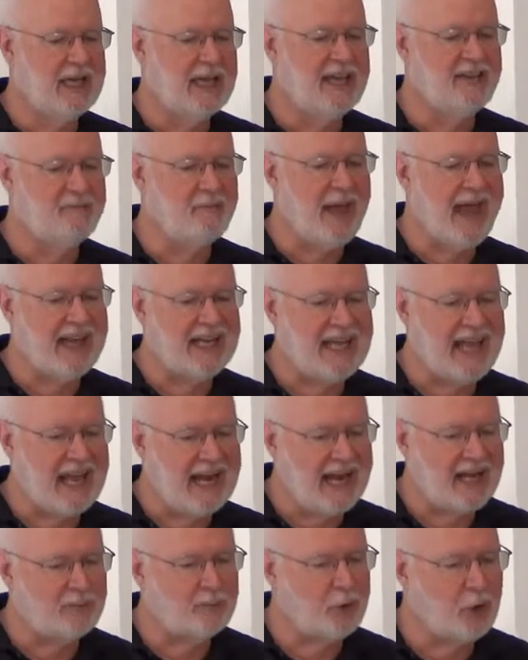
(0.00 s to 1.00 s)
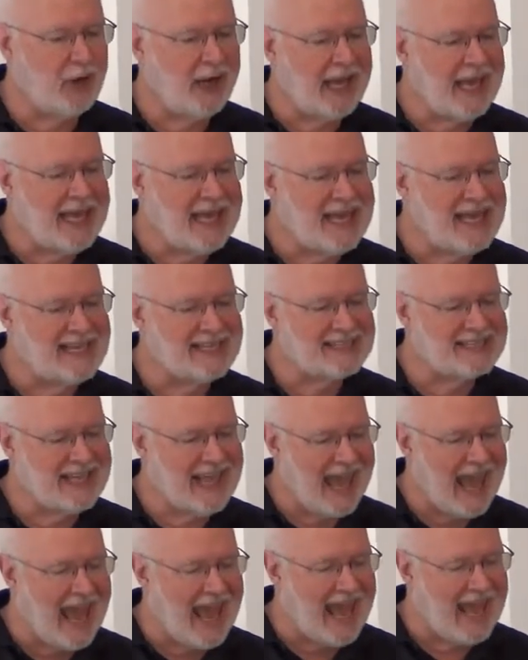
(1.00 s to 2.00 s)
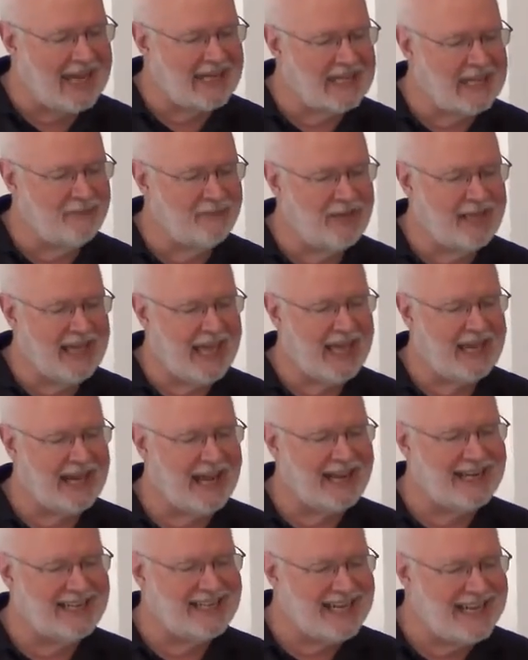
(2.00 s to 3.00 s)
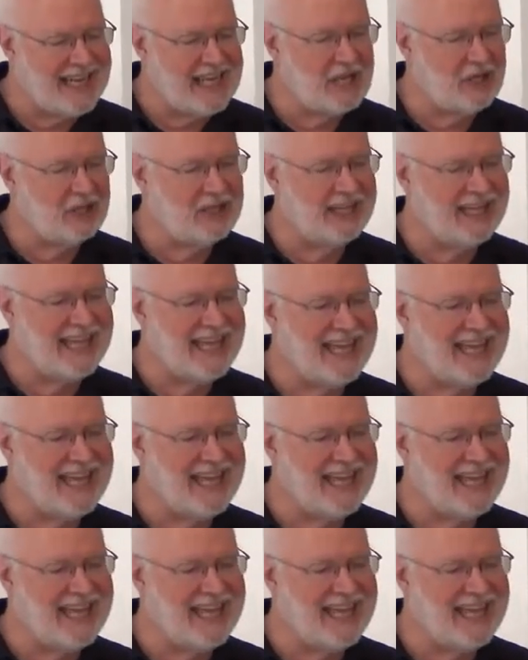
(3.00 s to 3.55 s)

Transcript: If man cannot pray, he is gagged. If he cannot kneel,